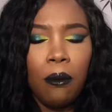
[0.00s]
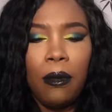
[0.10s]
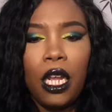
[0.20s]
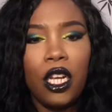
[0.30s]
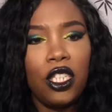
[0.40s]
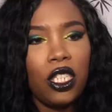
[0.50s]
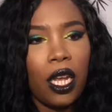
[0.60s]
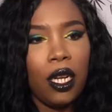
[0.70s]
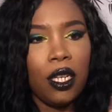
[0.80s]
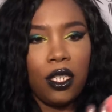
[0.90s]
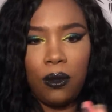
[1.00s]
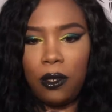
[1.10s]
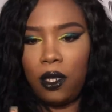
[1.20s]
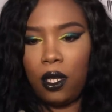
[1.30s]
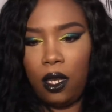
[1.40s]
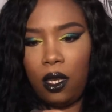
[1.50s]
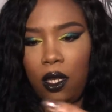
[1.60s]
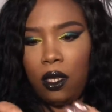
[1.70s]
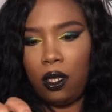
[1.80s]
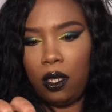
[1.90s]
blush. And this one
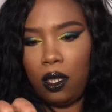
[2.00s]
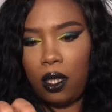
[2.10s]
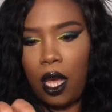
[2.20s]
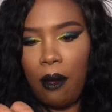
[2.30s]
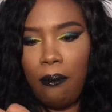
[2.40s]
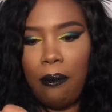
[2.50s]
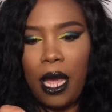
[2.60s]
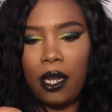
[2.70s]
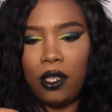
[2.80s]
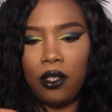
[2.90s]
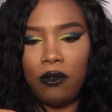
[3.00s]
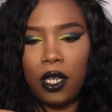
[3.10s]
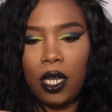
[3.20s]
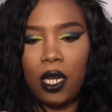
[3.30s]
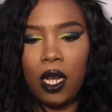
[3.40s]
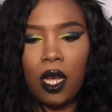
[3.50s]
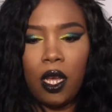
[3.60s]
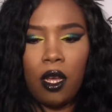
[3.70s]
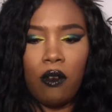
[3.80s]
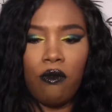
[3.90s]
is Mandarin
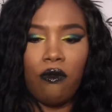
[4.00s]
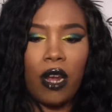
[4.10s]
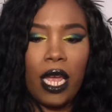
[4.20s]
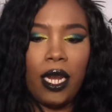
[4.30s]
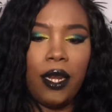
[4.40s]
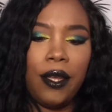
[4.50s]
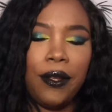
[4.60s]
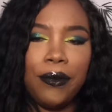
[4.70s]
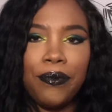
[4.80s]
Red.